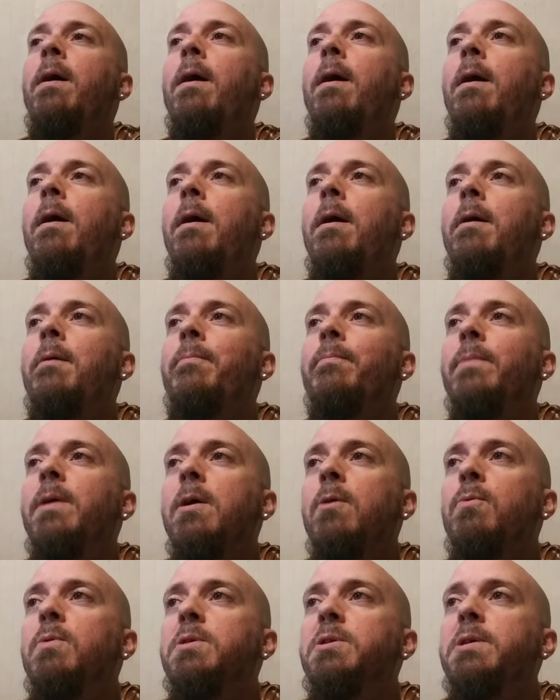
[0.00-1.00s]

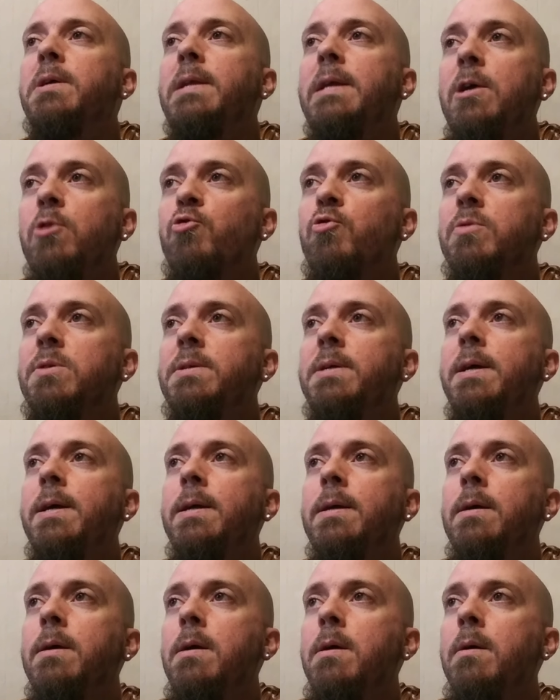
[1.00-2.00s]
It was an
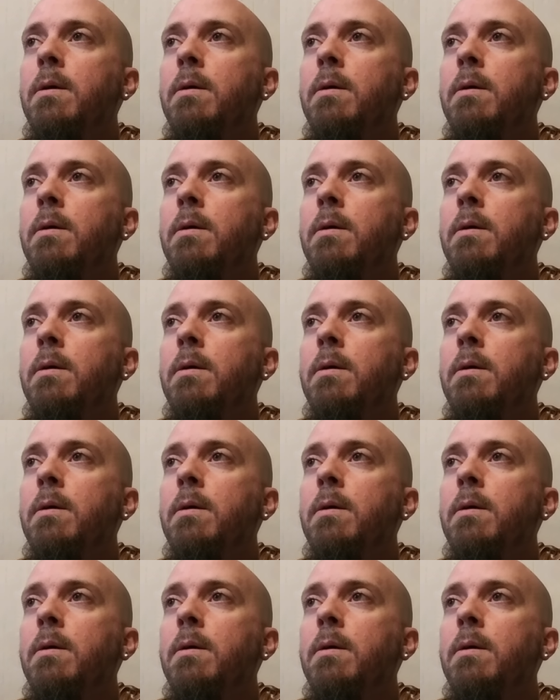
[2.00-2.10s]
interesting